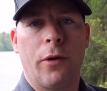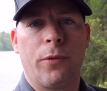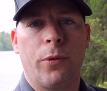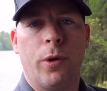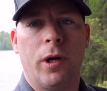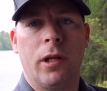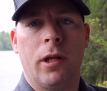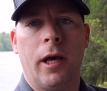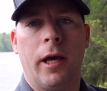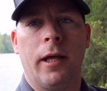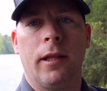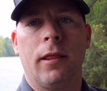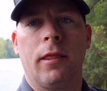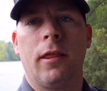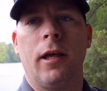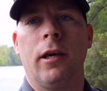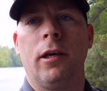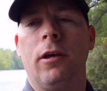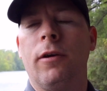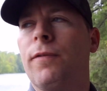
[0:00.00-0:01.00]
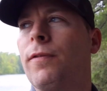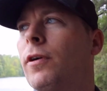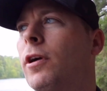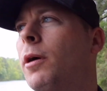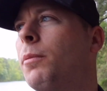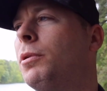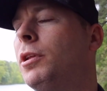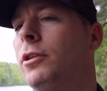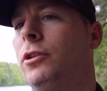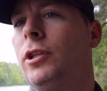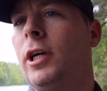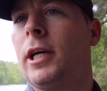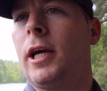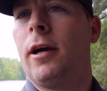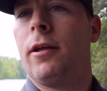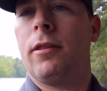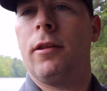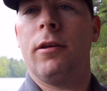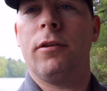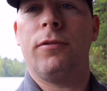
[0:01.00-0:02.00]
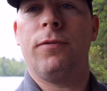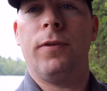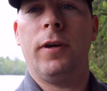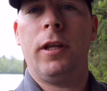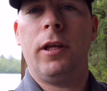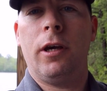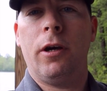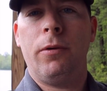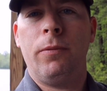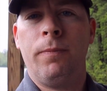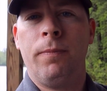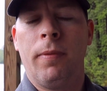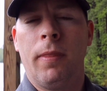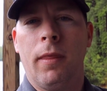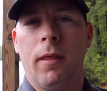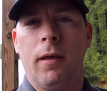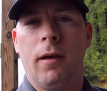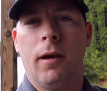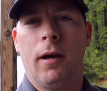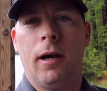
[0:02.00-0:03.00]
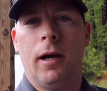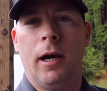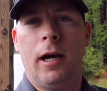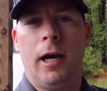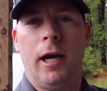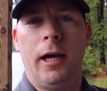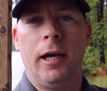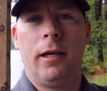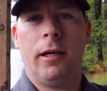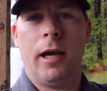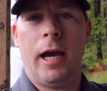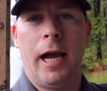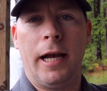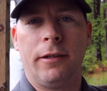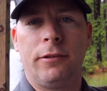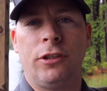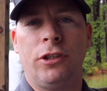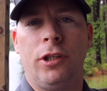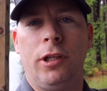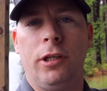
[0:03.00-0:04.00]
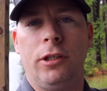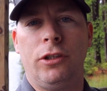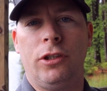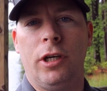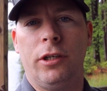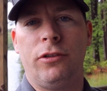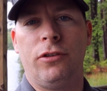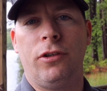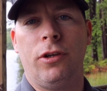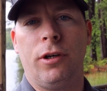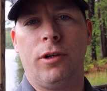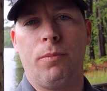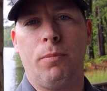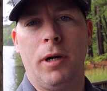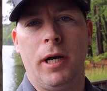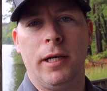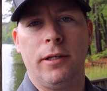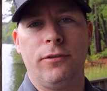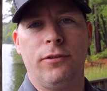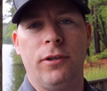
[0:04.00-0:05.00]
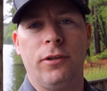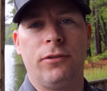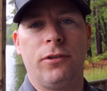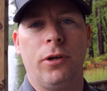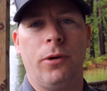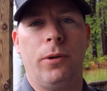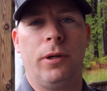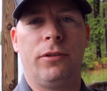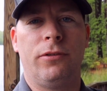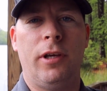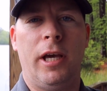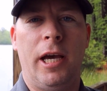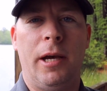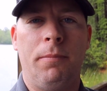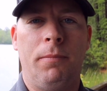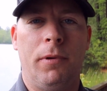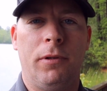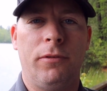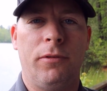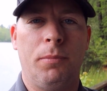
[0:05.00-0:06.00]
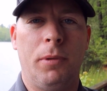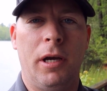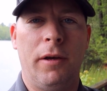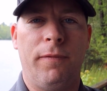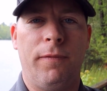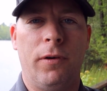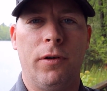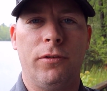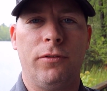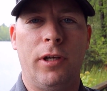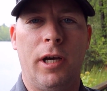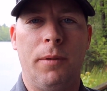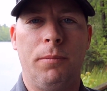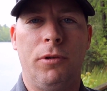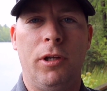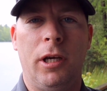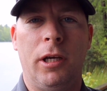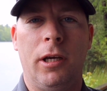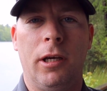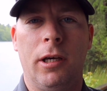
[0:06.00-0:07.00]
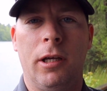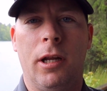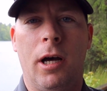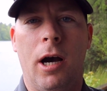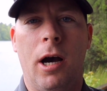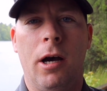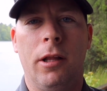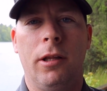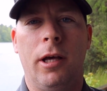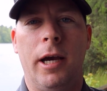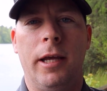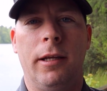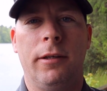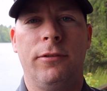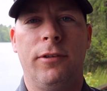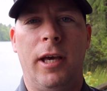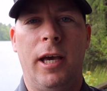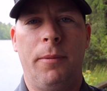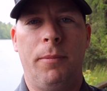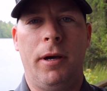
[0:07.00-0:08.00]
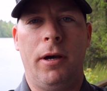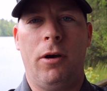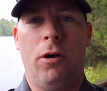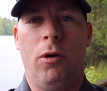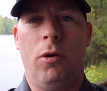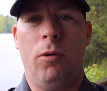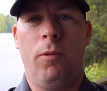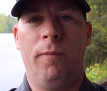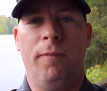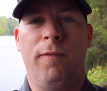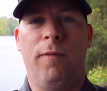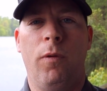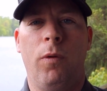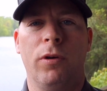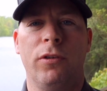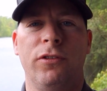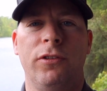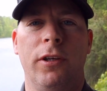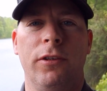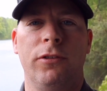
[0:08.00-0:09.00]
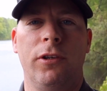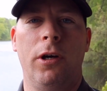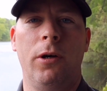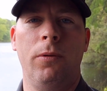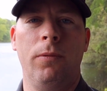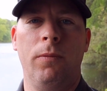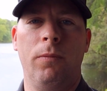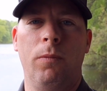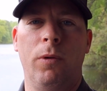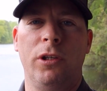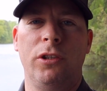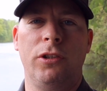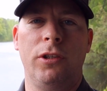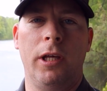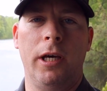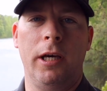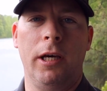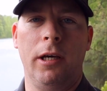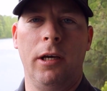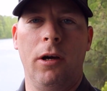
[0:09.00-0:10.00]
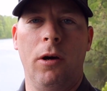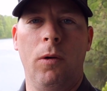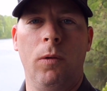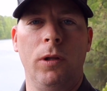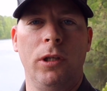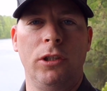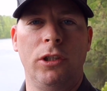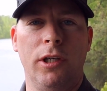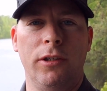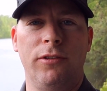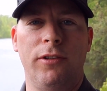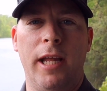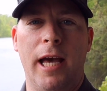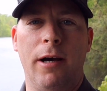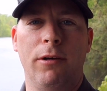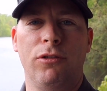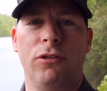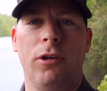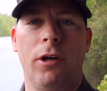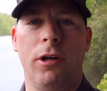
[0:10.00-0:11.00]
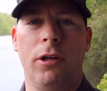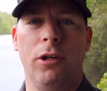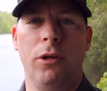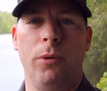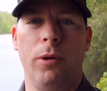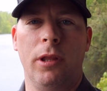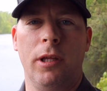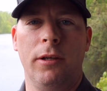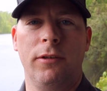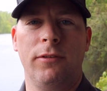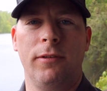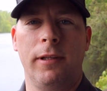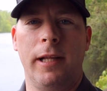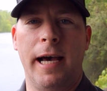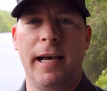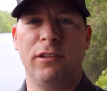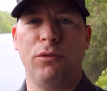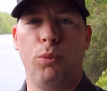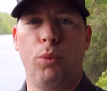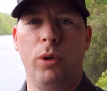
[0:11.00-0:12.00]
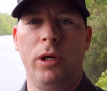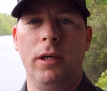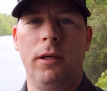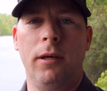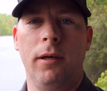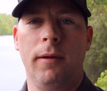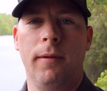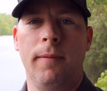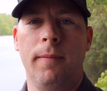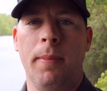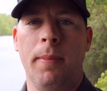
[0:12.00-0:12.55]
everyone, and thank you for coming to check out this video. I actually just took my Cisco exam. It's my first time taking an online exam at home for Cisco, which they only just now started doing this last week.